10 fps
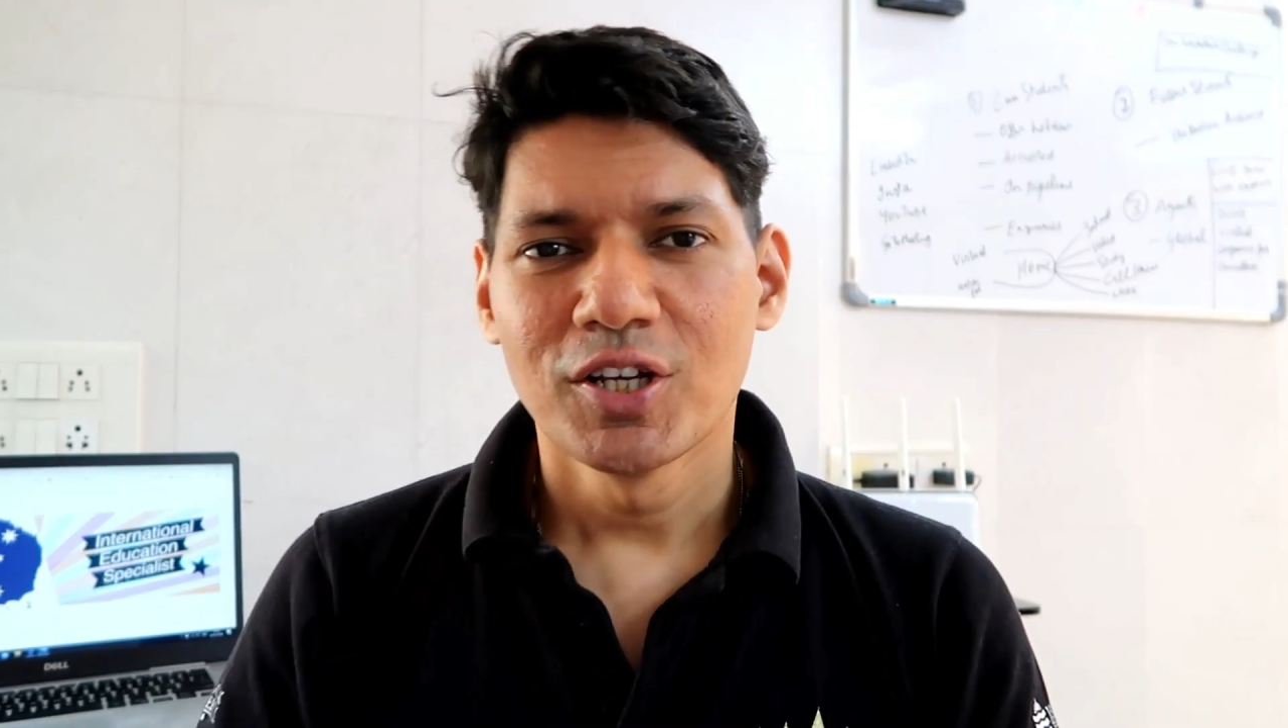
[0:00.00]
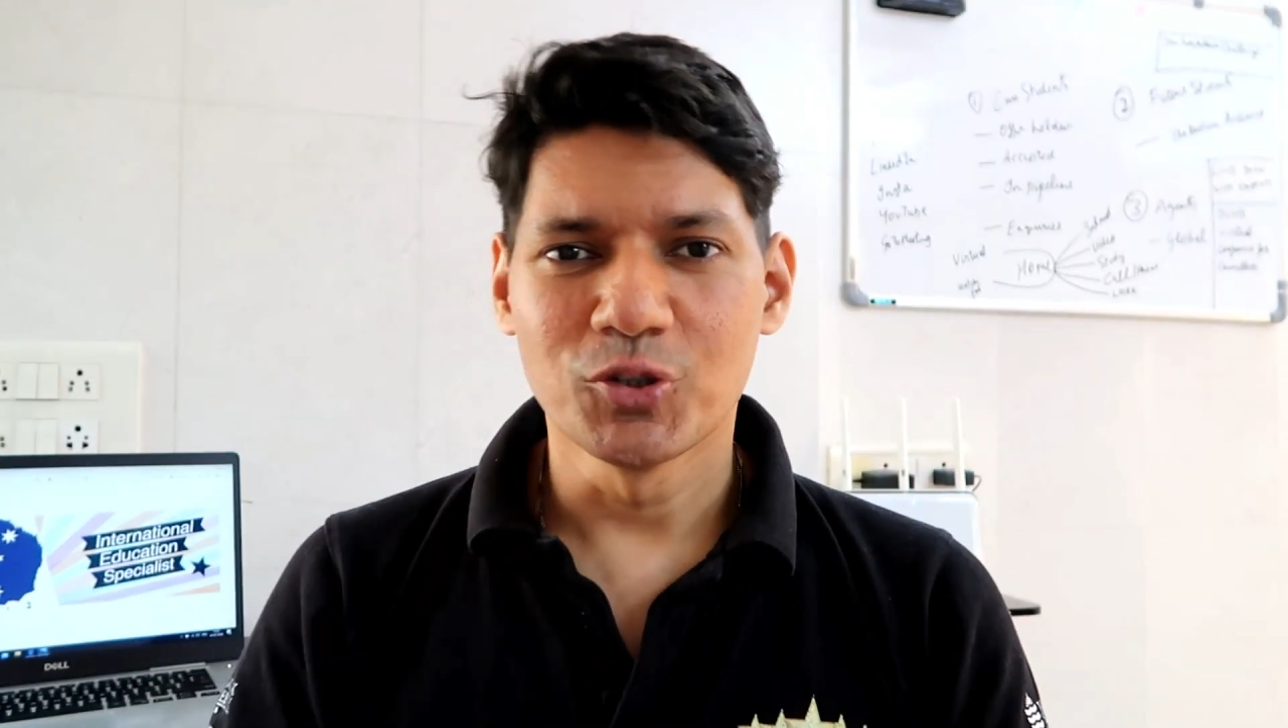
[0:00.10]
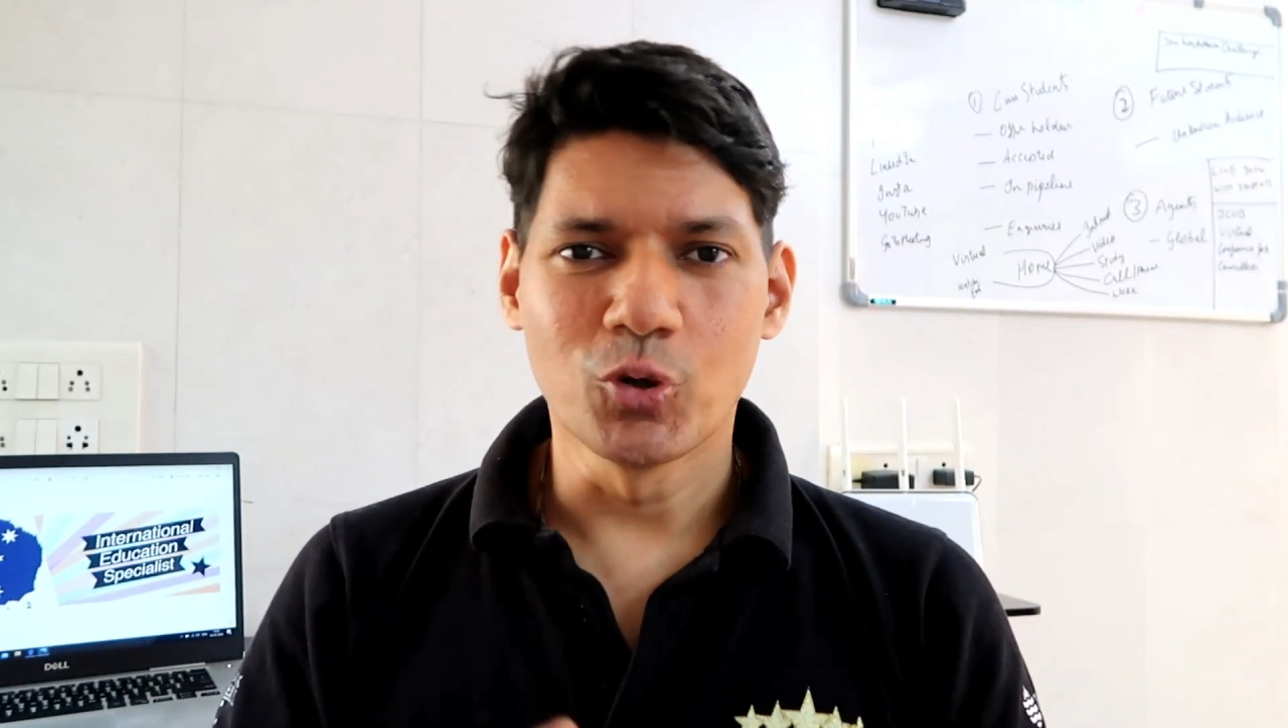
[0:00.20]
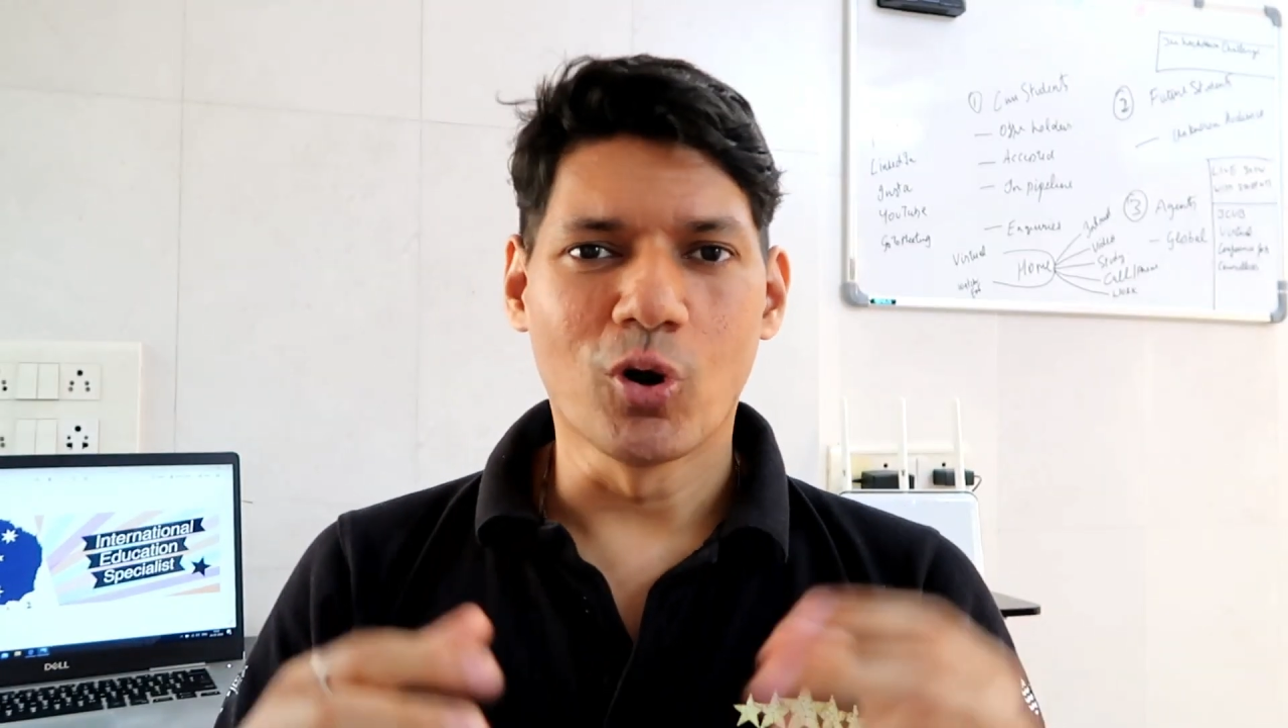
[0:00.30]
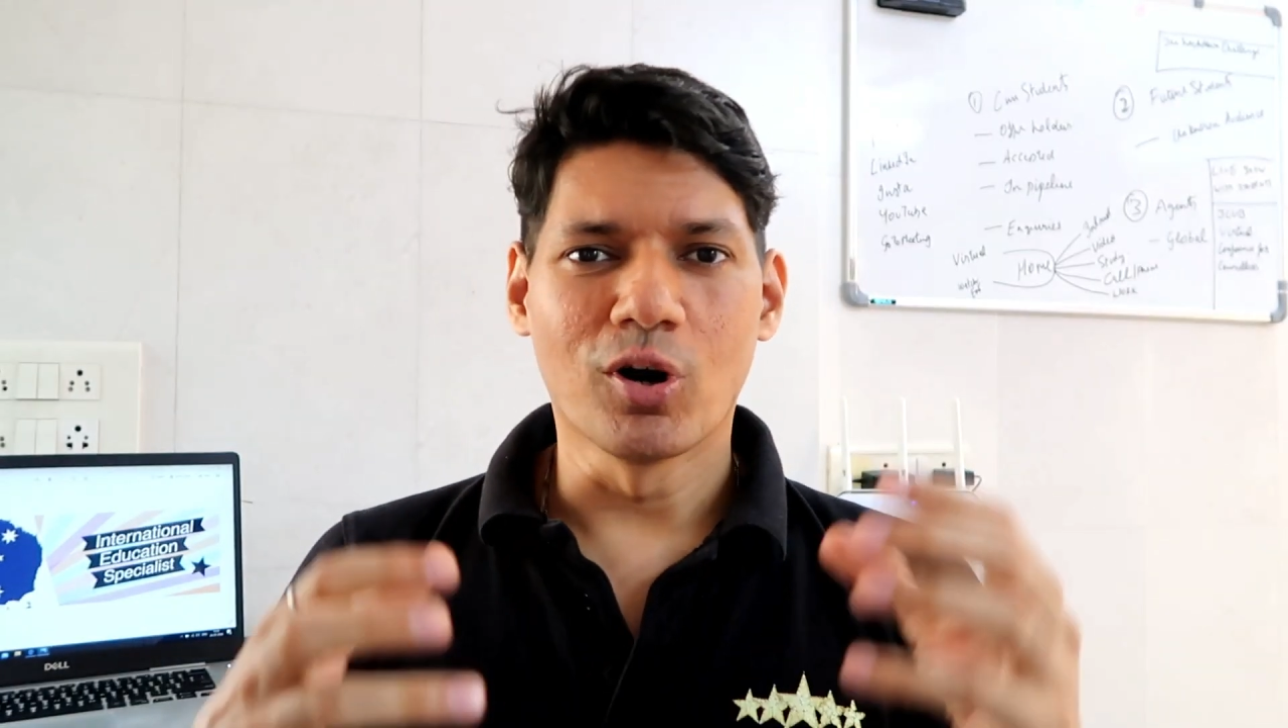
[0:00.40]

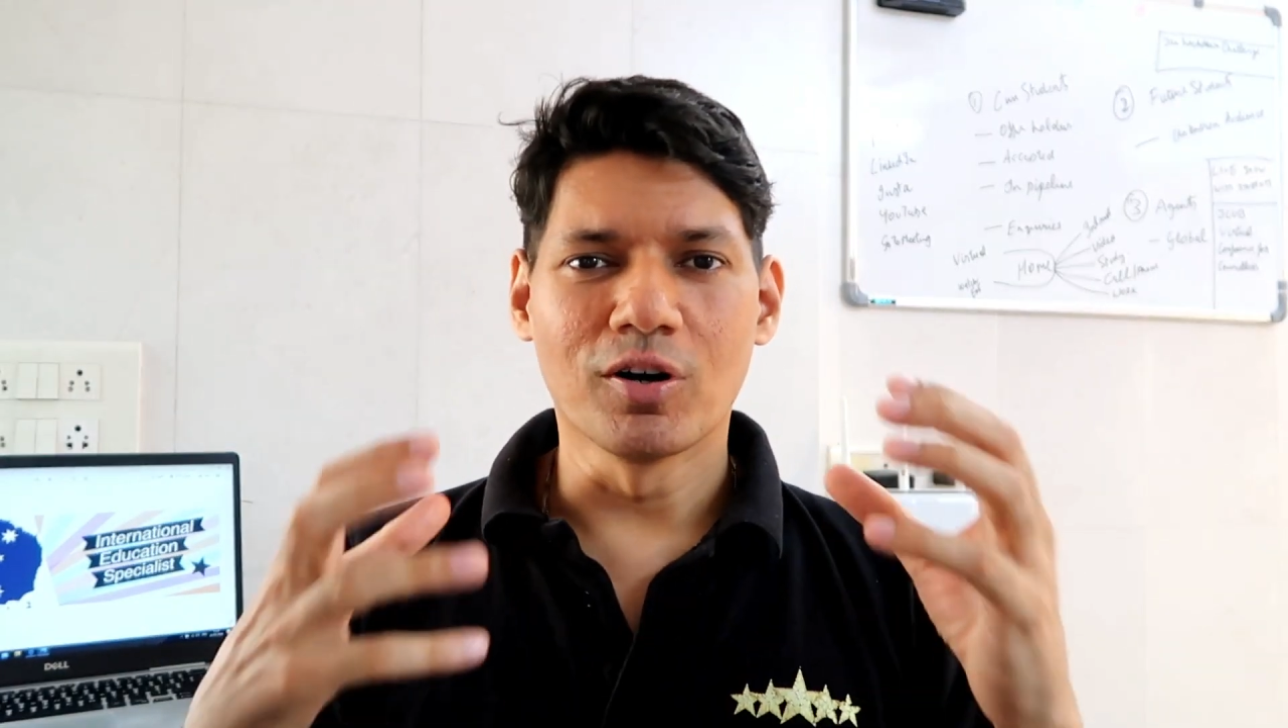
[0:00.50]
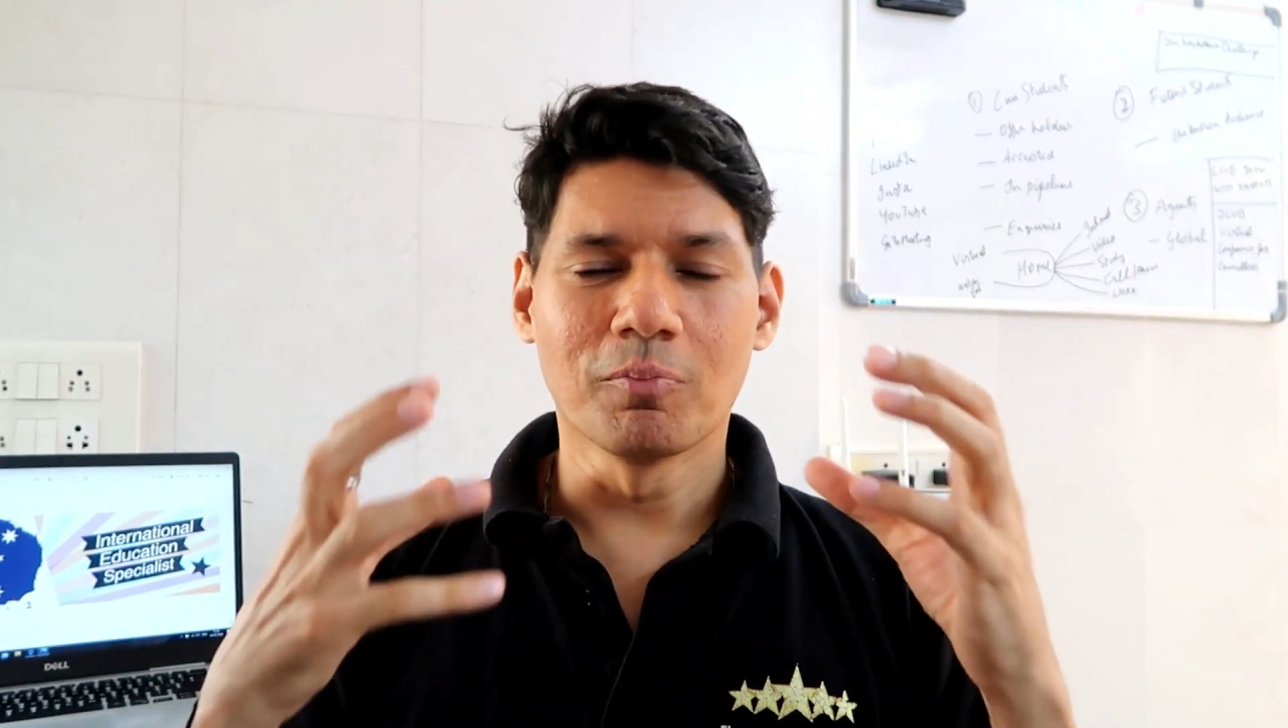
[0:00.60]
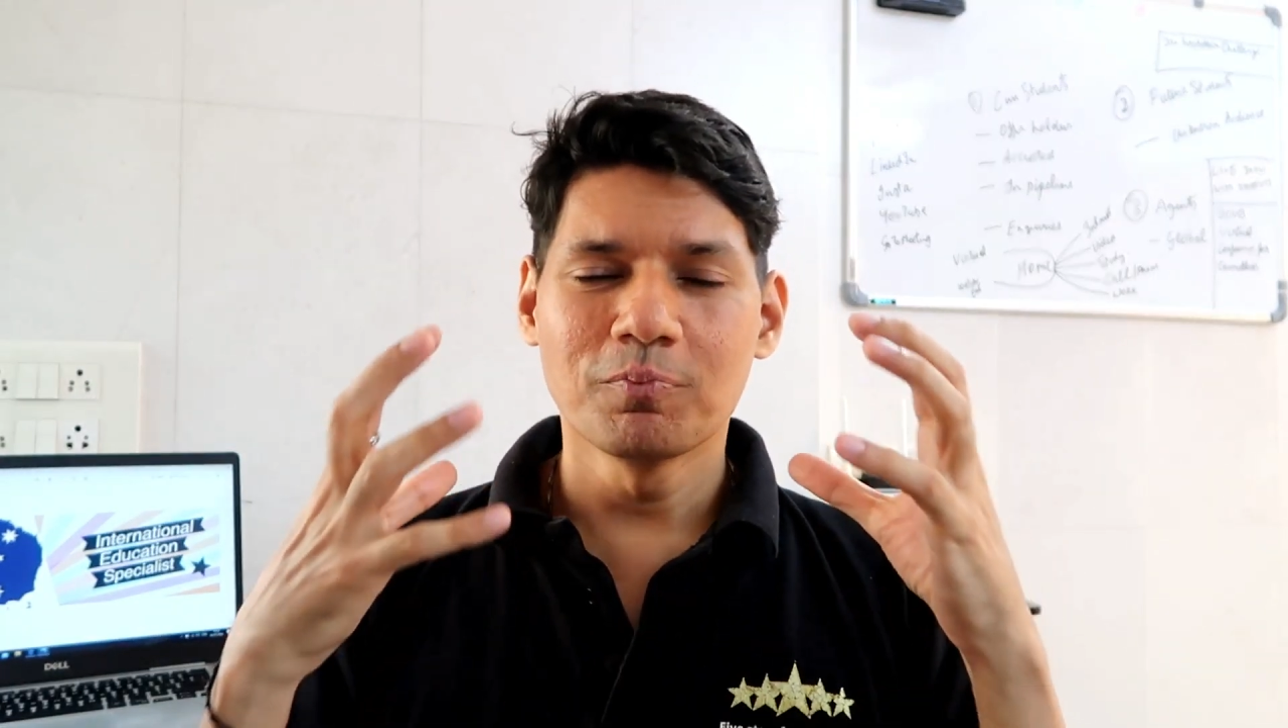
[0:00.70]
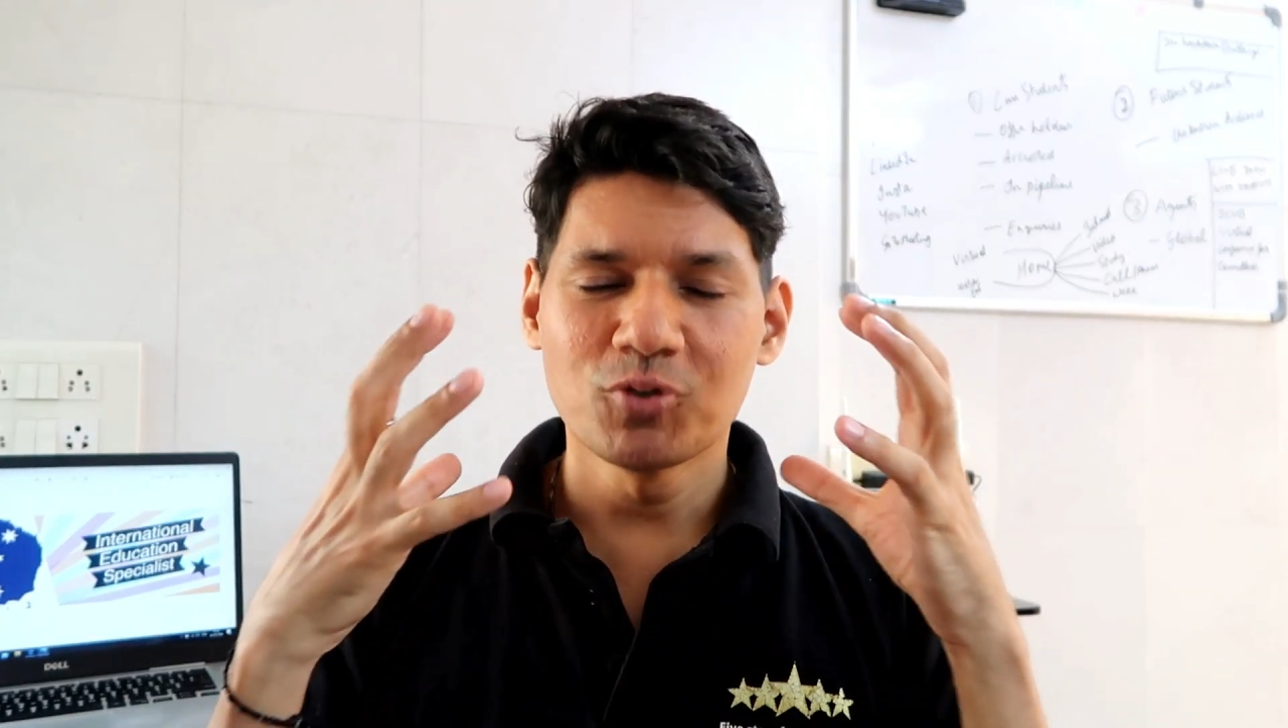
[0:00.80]
your